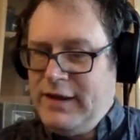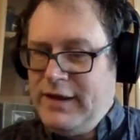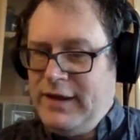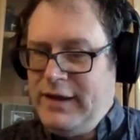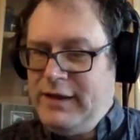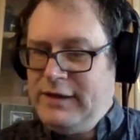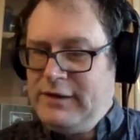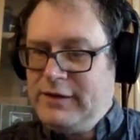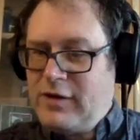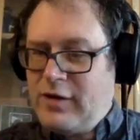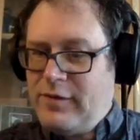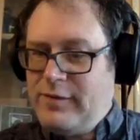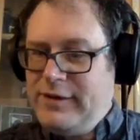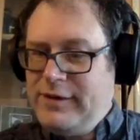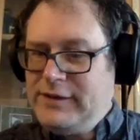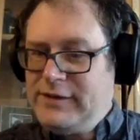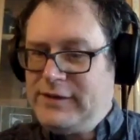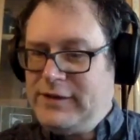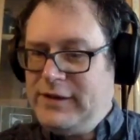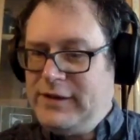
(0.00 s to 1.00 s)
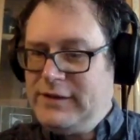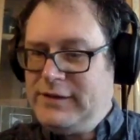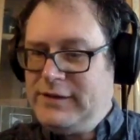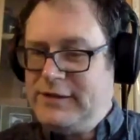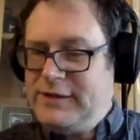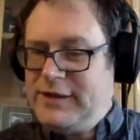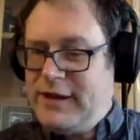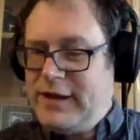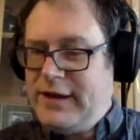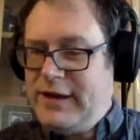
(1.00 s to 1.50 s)
Ian comments
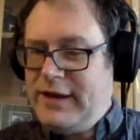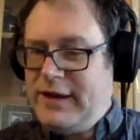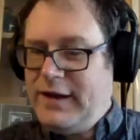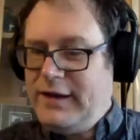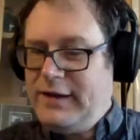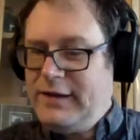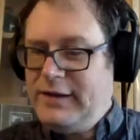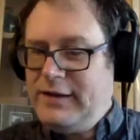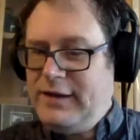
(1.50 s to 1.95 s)
that uh,